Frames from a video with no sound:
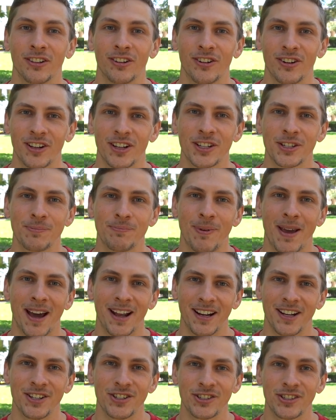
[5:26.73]
learning
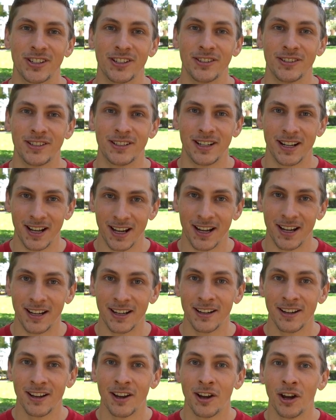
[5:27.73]
Spanish today.